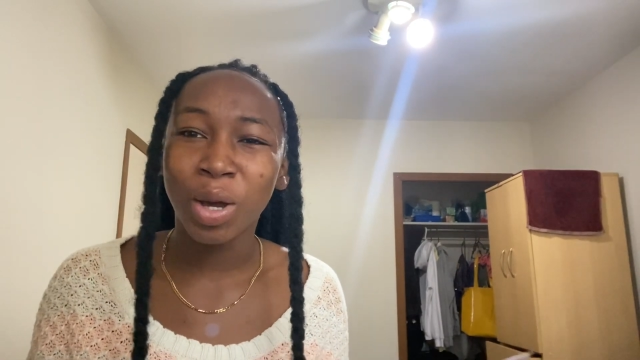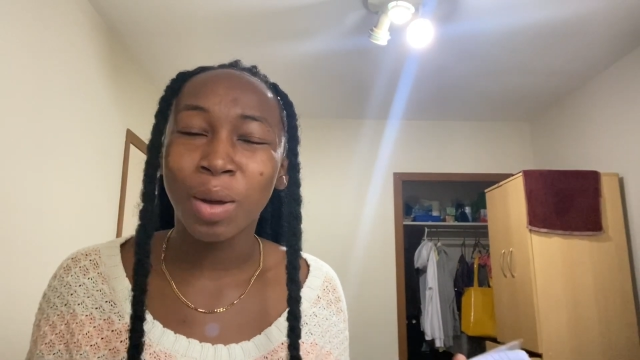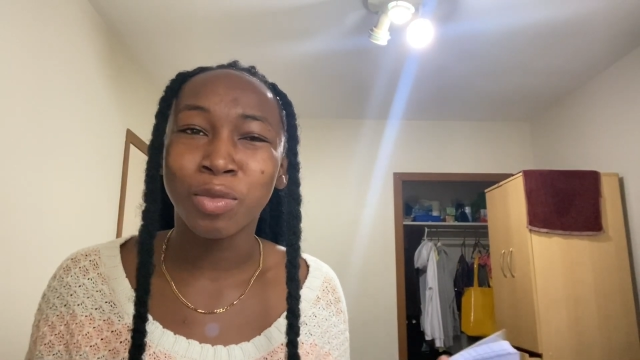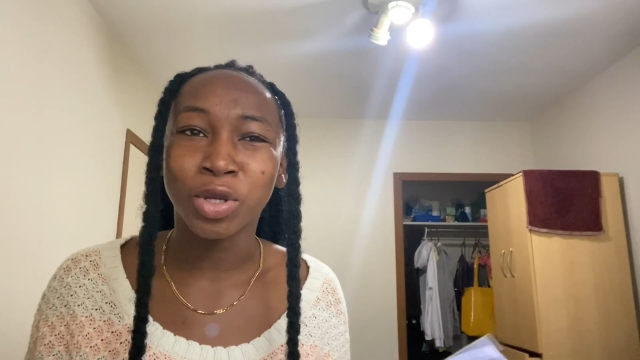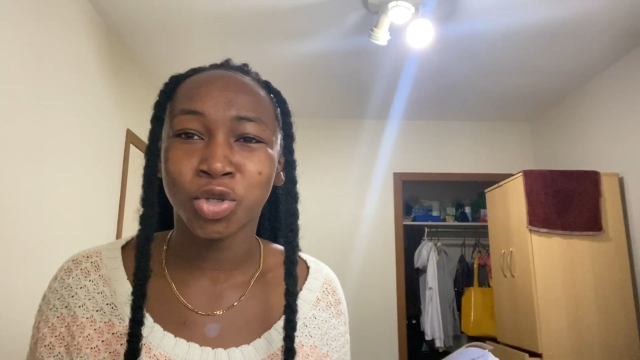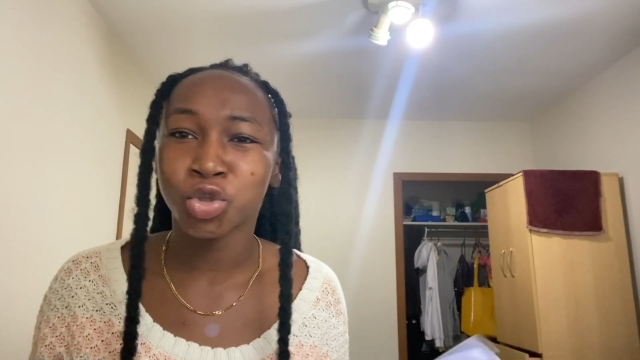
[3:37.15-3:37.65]

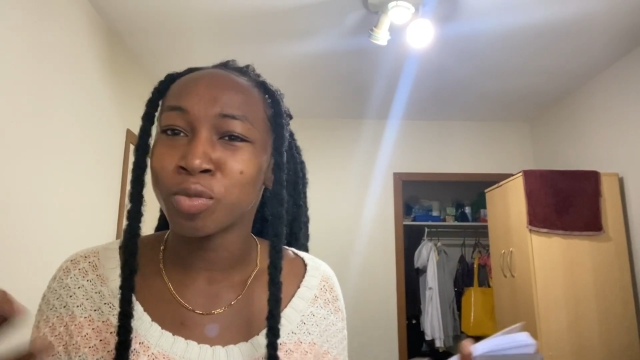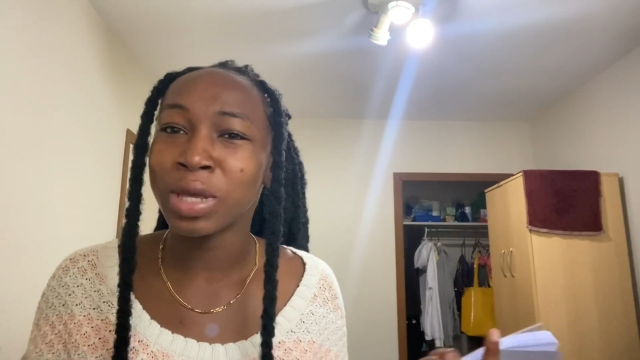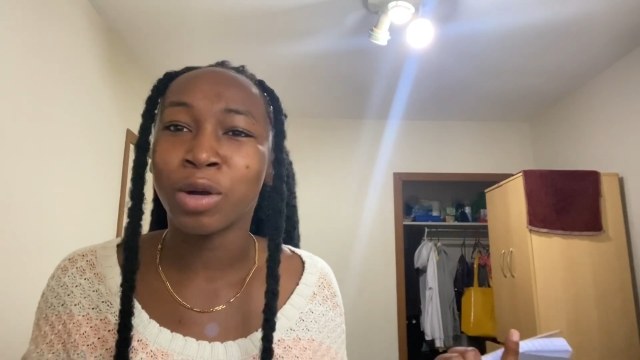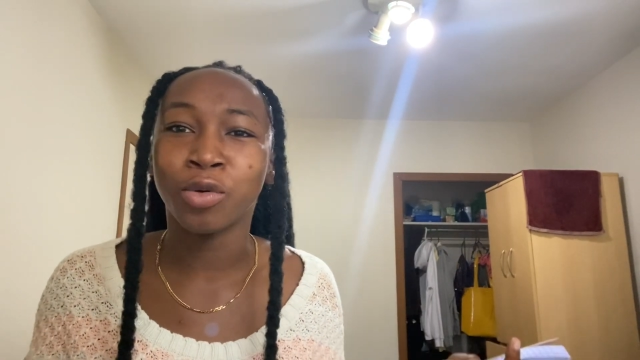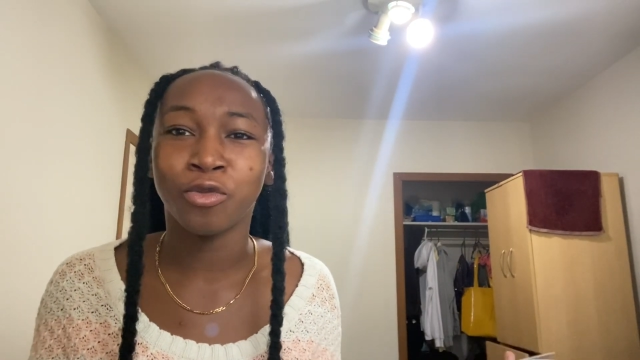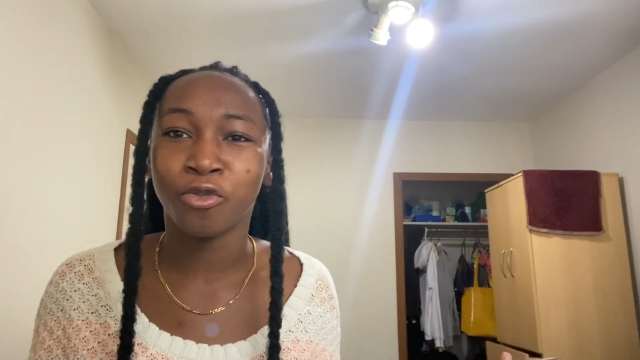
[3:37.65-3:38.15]
Make sure to be
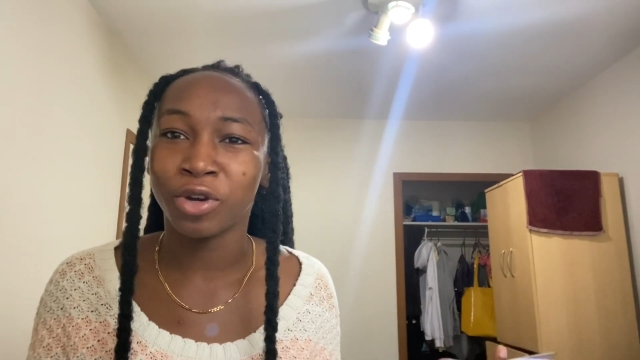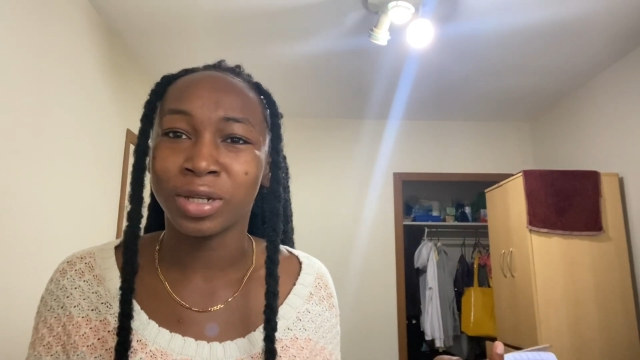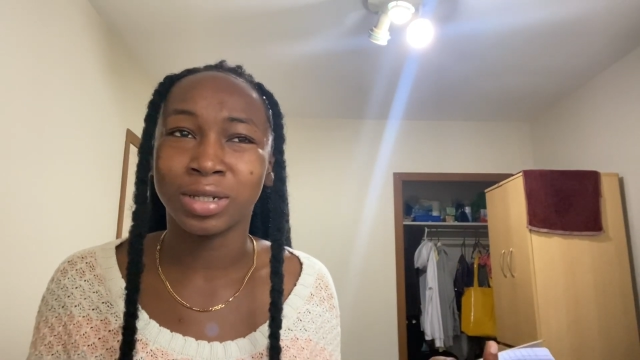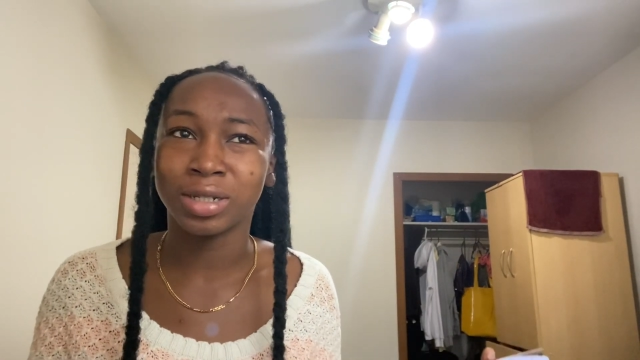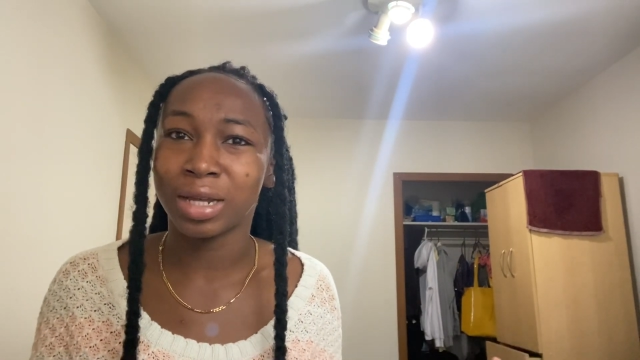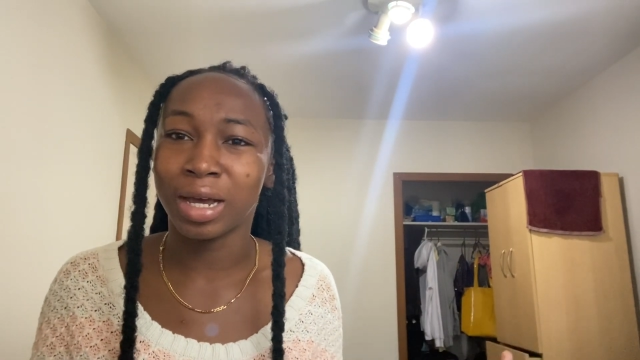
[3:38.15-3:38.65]
a
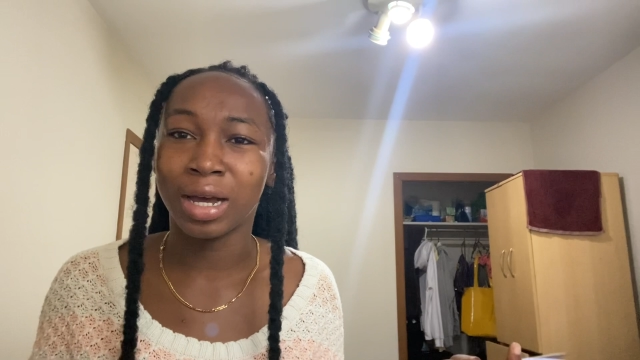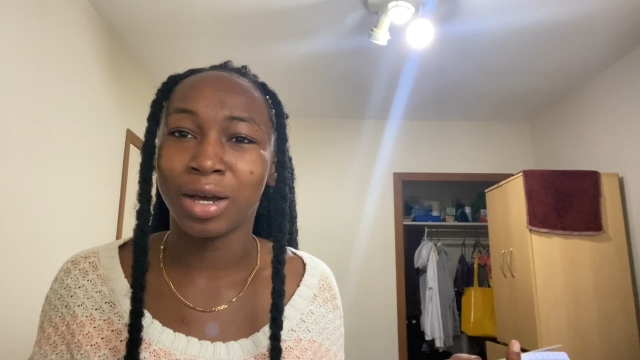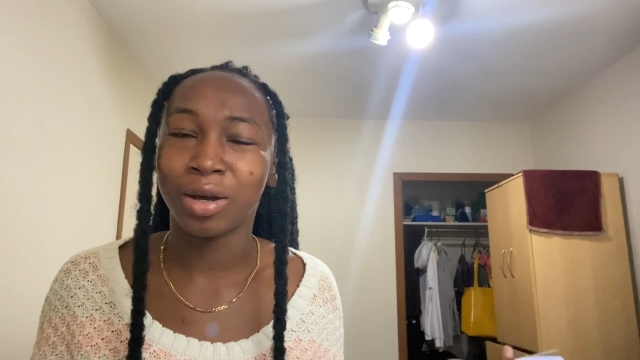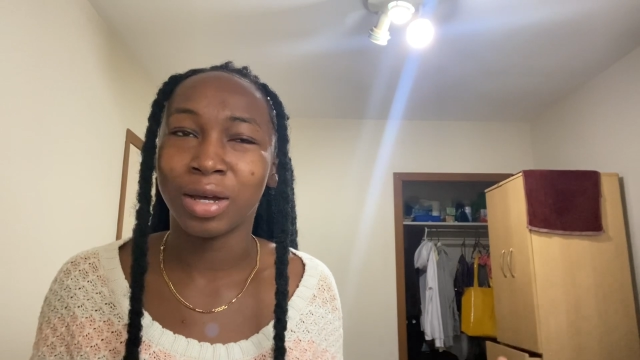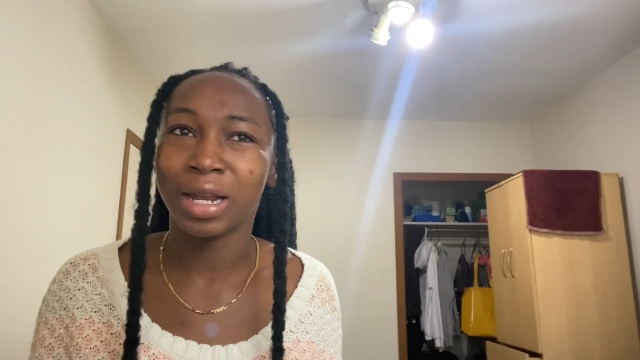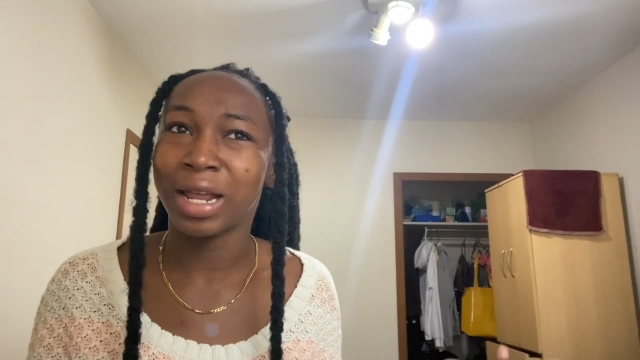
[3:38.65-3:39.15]
friend.
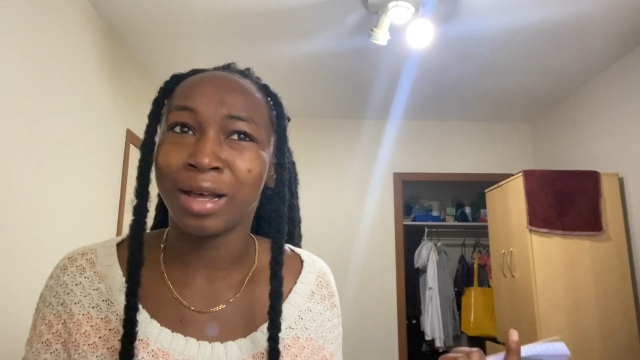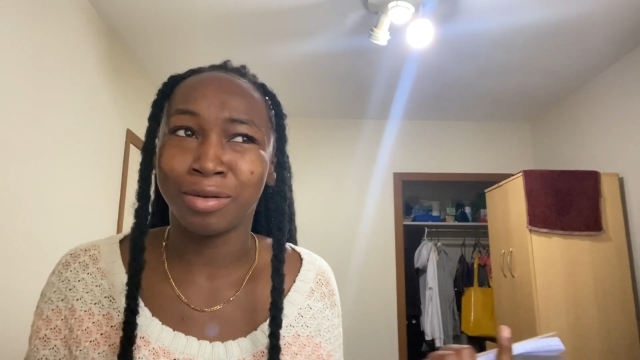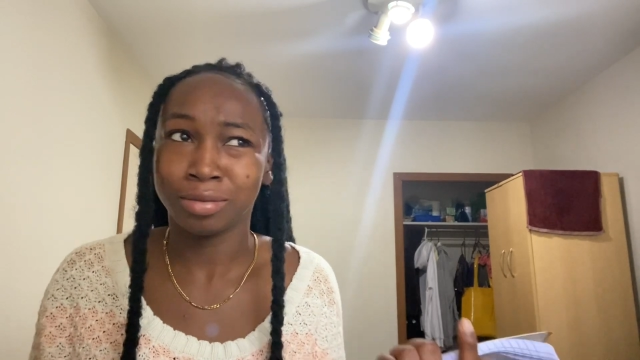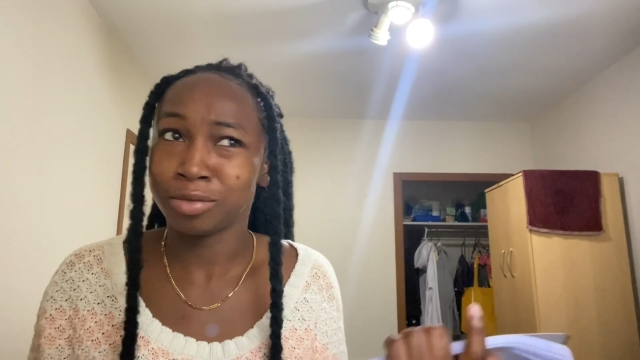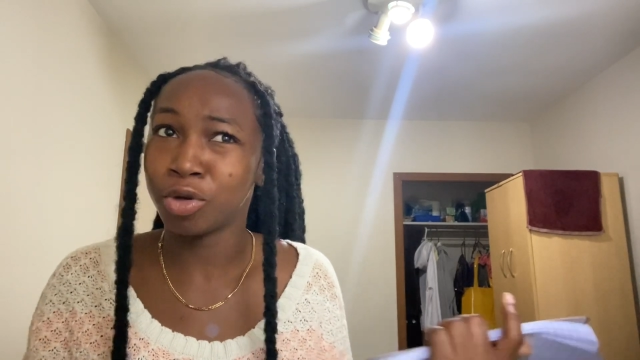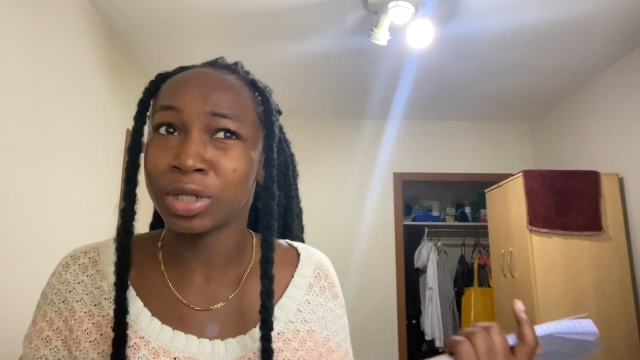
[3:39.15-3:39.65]
And our
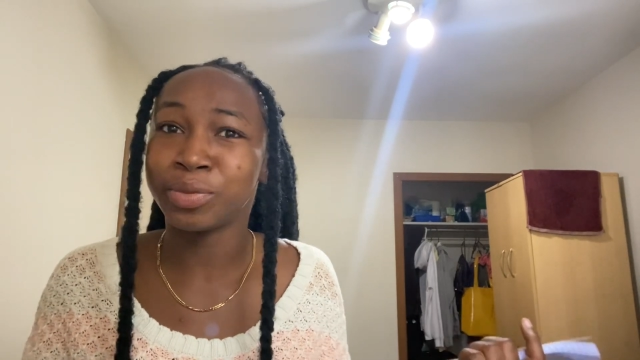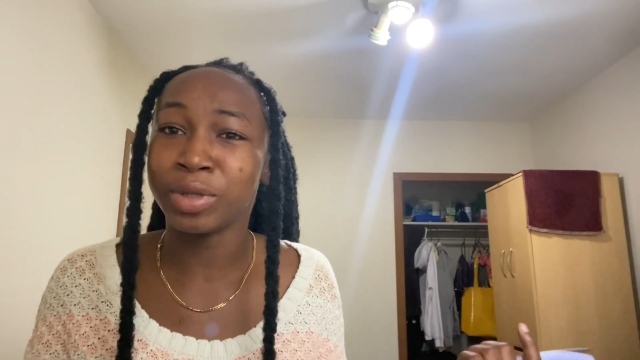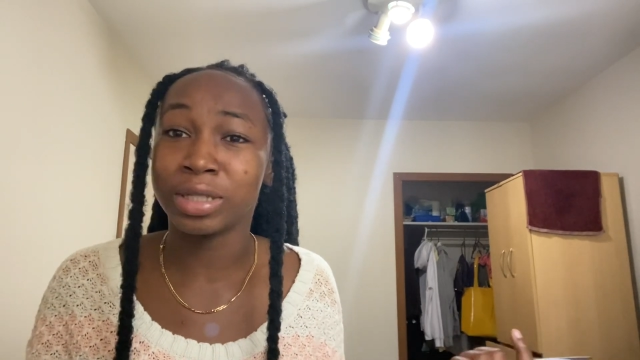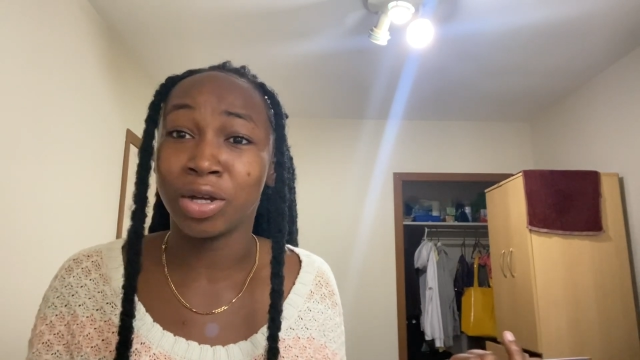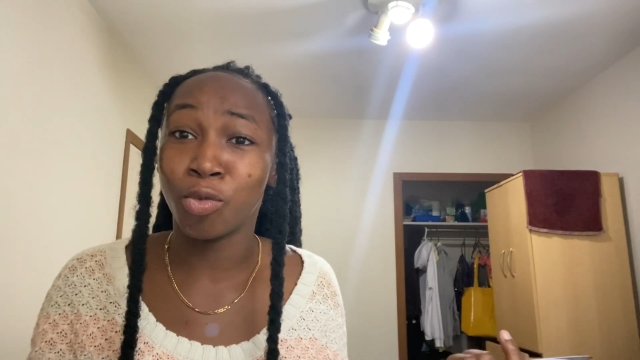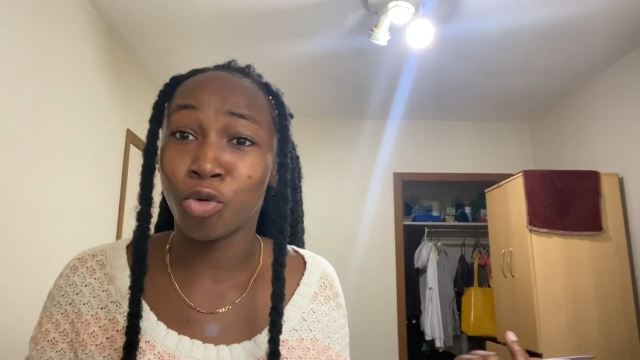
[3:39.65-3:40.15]
course
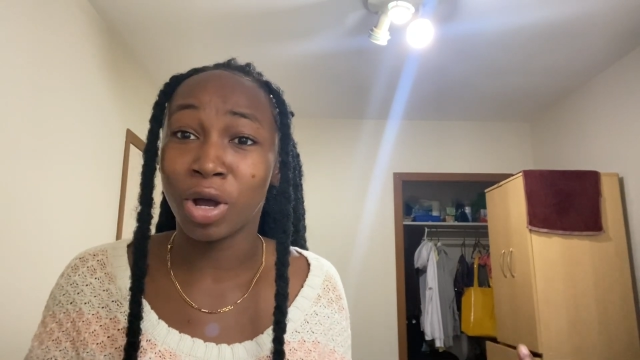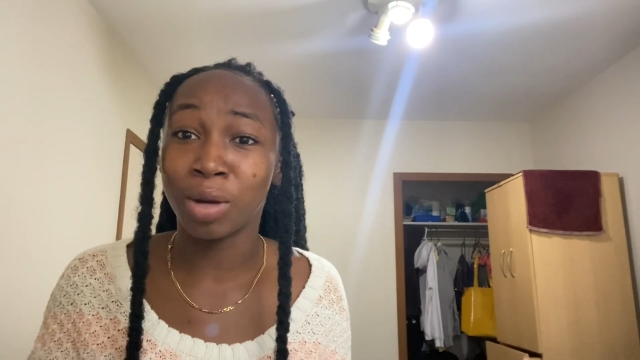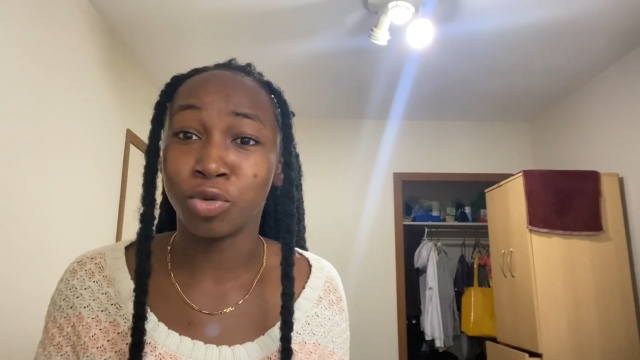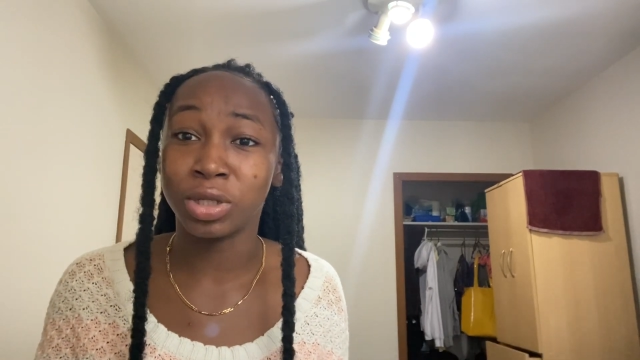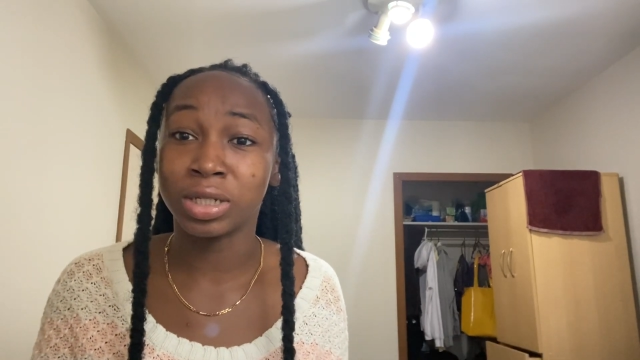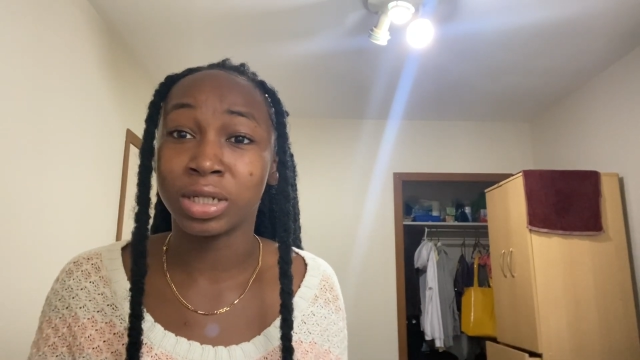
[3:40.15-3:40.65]
mates are
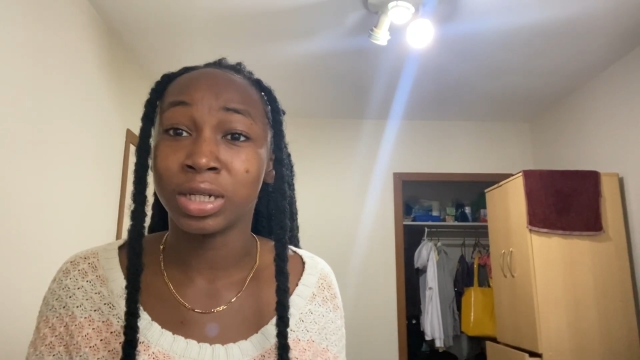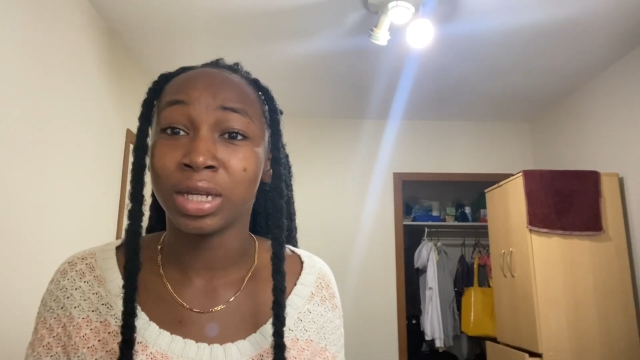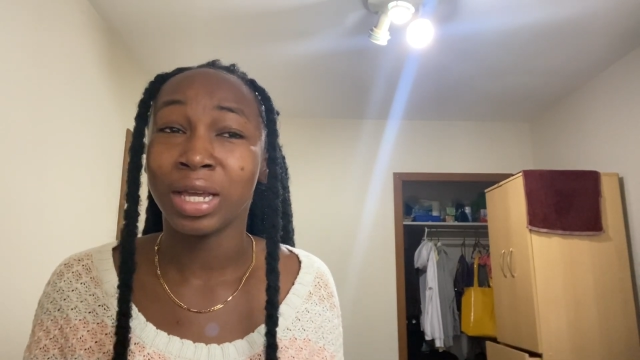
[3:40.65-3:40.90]
mukwabuchi.